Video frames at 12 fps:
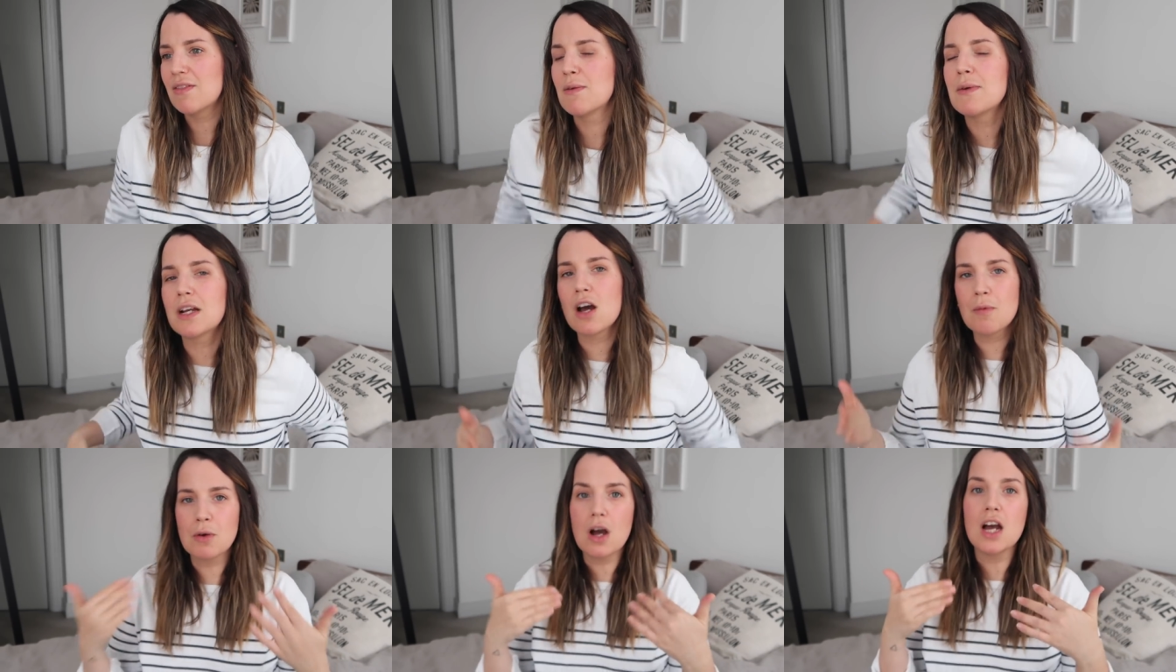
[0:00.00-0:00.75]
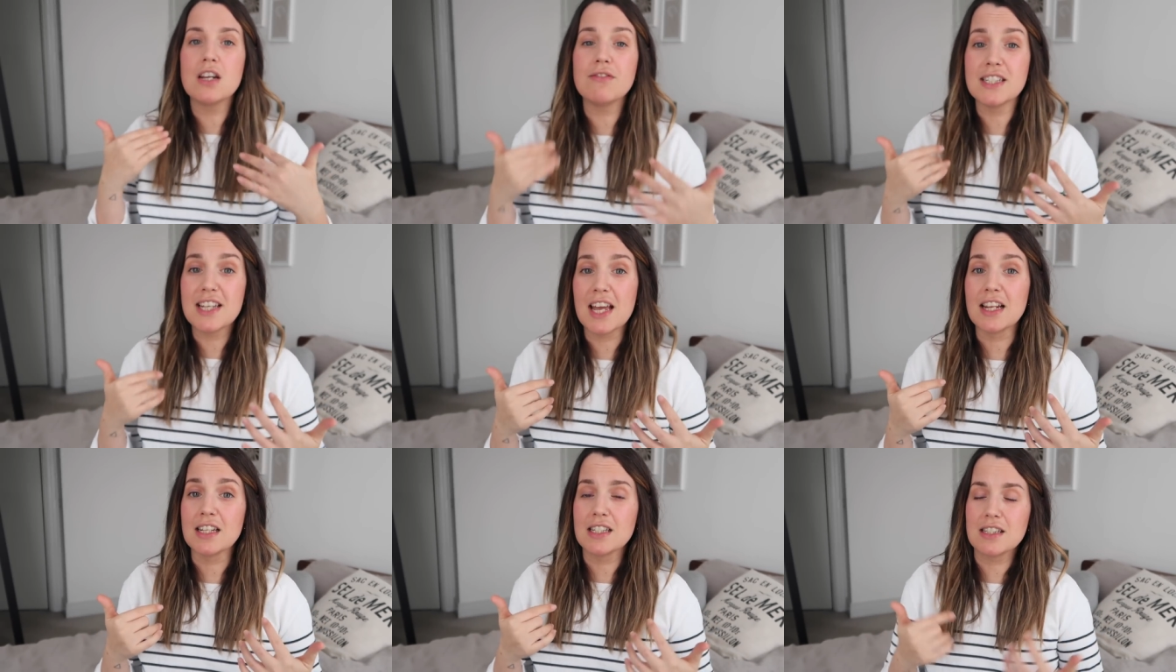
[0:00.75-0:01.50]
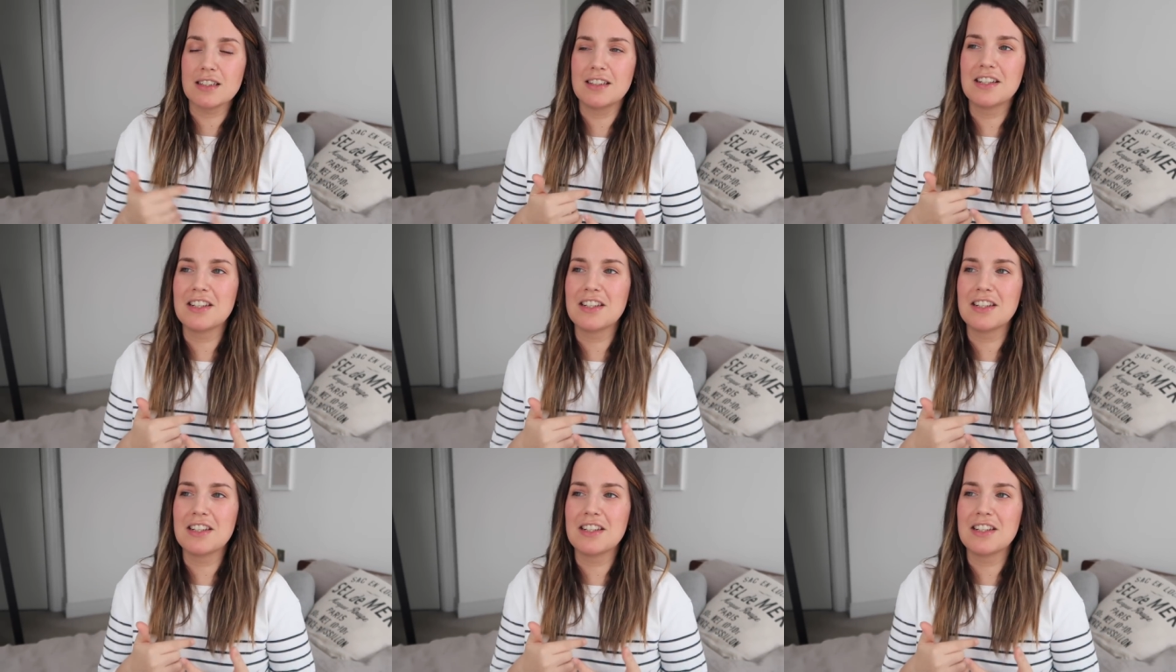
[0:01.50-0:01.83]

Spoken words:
they become kind of intense.